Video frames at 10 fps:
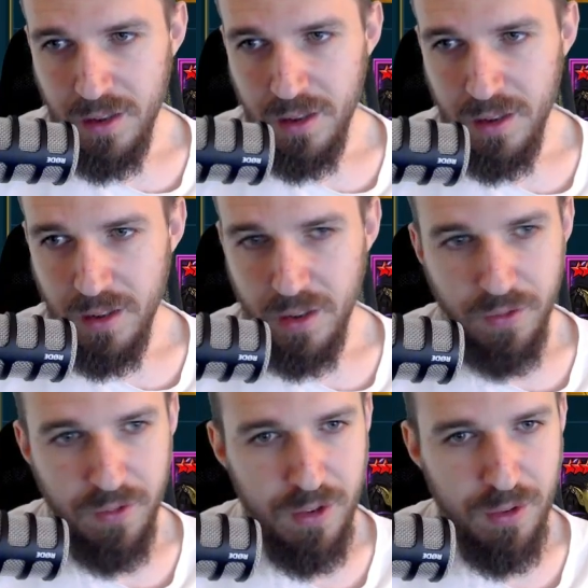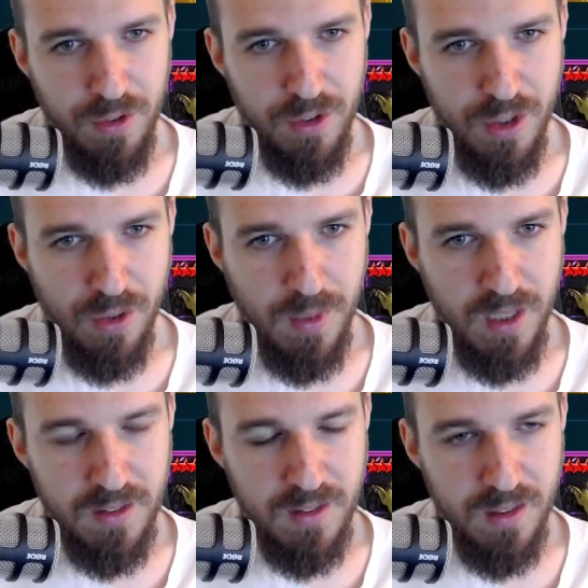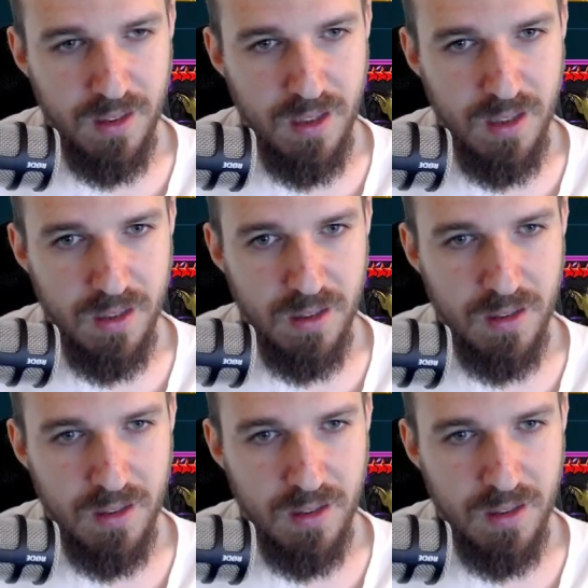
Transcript: Now, if you use Geomancer here,